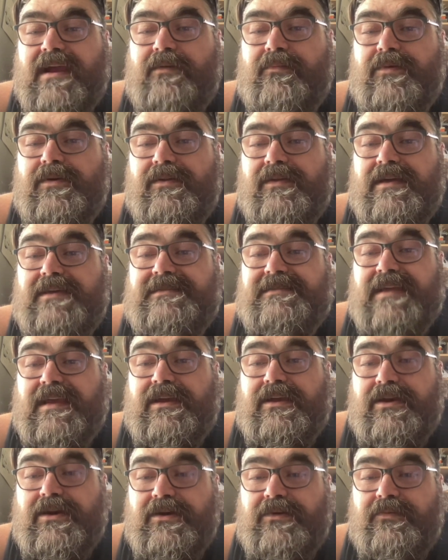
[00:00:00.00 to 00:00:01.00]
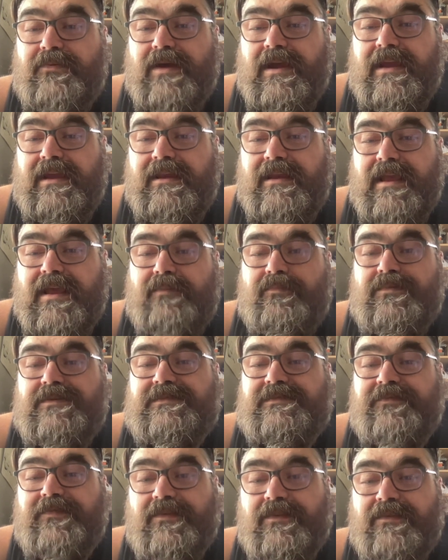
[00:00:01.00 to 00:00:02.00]
I realized I could write and
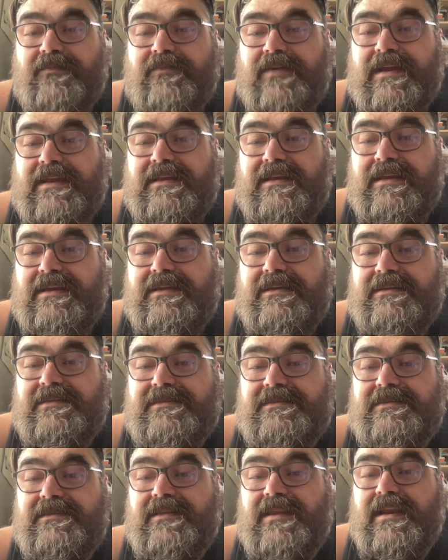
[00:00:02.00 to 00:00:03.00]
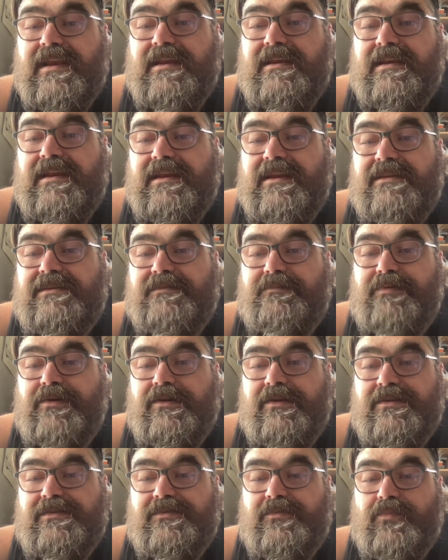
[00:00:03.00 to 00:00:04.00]
was full of ideas that I needed to put
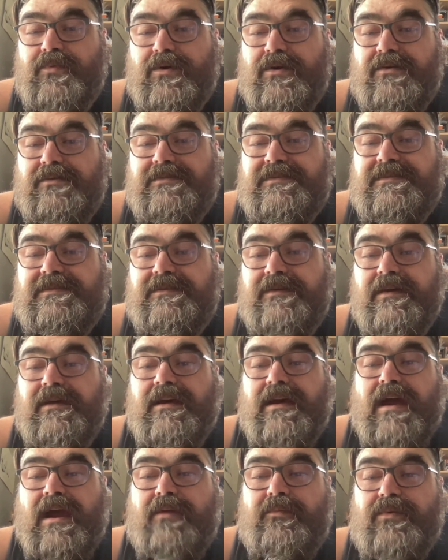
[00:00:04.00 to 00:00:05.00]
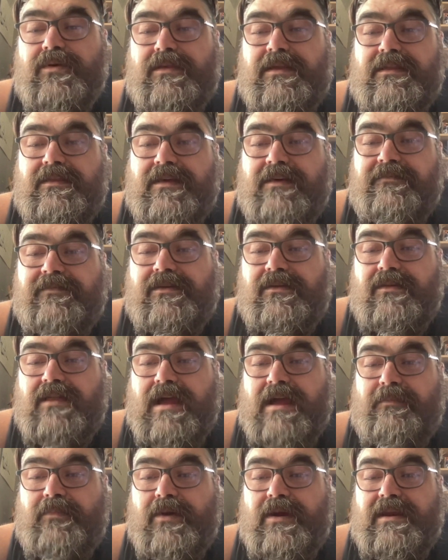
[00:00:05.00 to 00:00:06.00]
into words. I really love
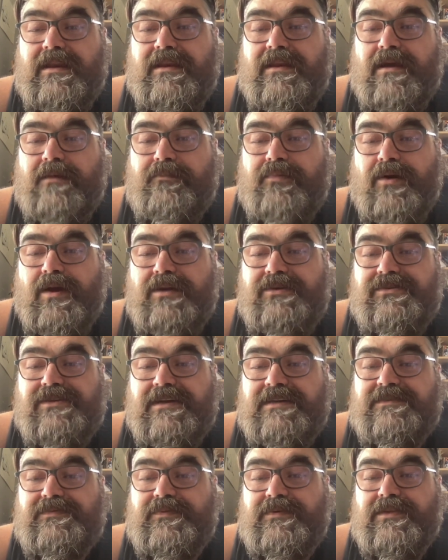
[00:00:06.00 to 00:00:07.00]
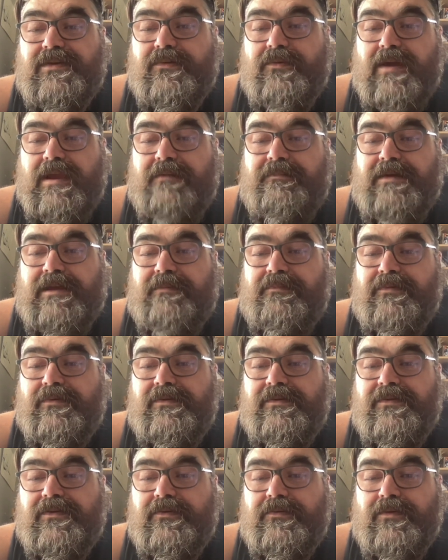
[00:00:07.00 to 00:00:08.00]
collaborating on projects with the great people
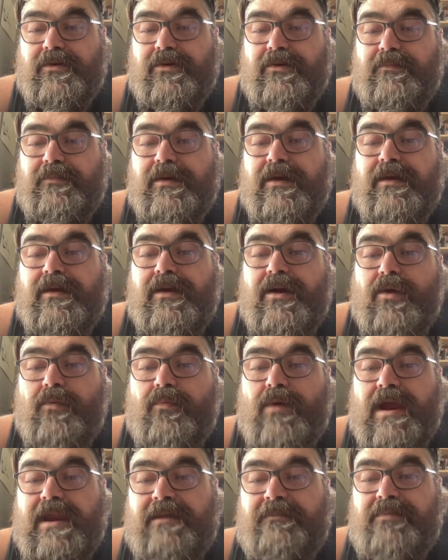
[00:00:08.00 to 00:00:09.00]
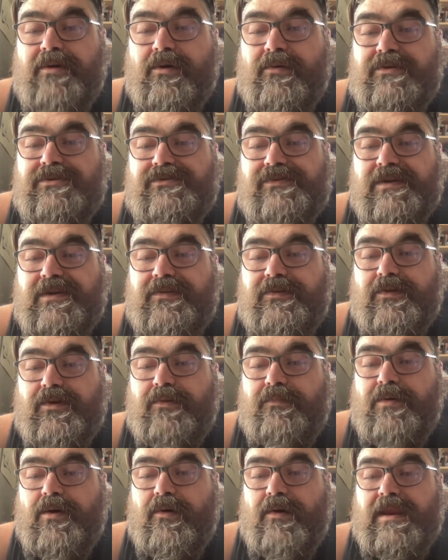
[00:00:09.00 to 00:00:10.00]
in the group. Writing poetry through
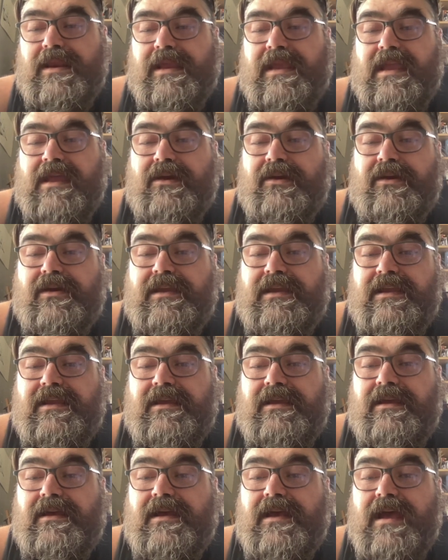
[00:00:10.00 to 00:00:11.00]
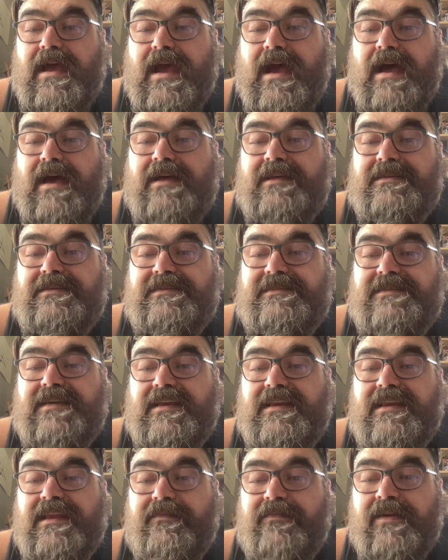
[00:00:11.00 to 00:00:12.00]
Poetic Anarchy has
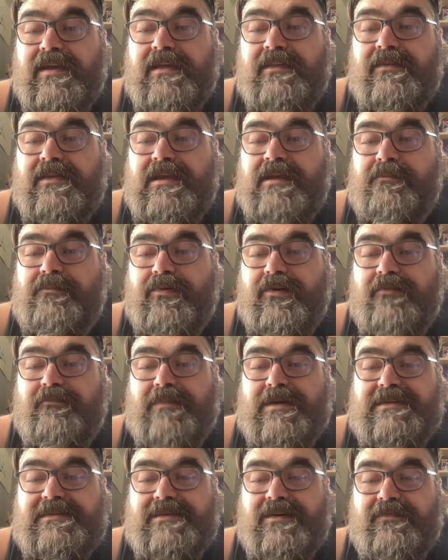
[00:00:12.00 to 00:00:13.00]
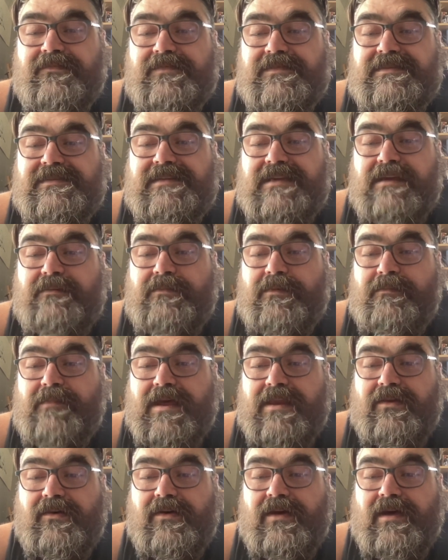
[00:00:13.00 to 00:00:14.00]
significantly improved my self esteem and
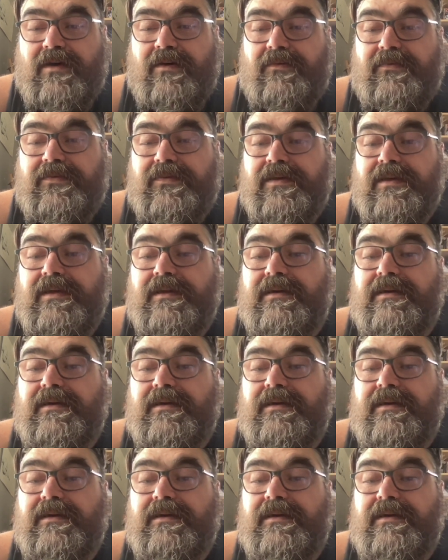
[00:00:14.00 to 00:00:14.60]
mental health.